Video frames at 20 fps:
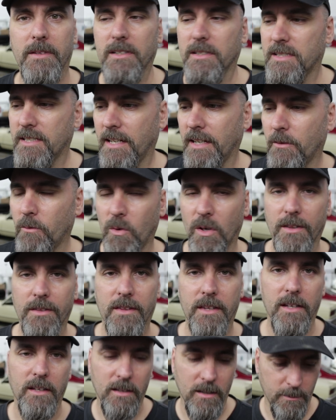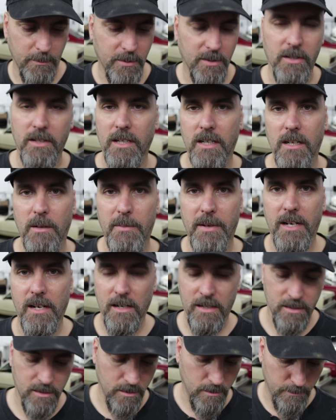You take one thing, you put it in a
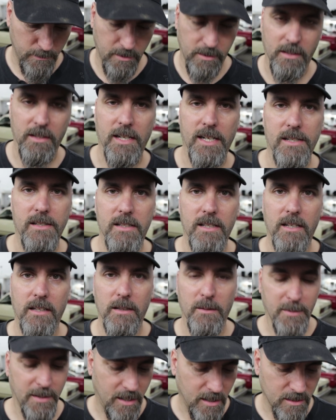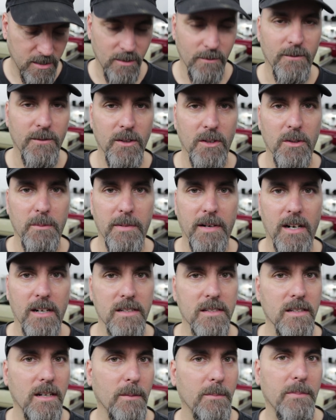box, you put the next thing in the box, you fill the
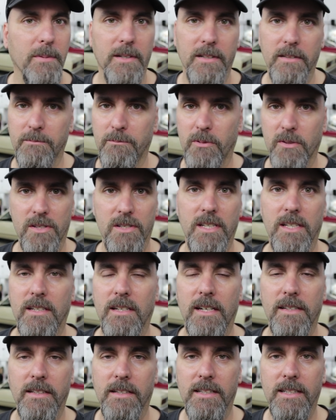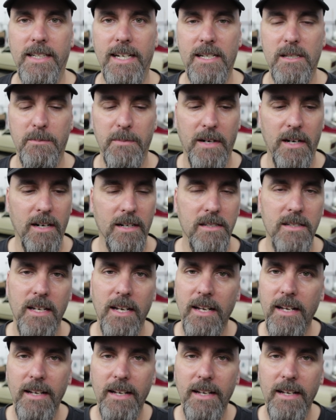box up and proceed on to the next box.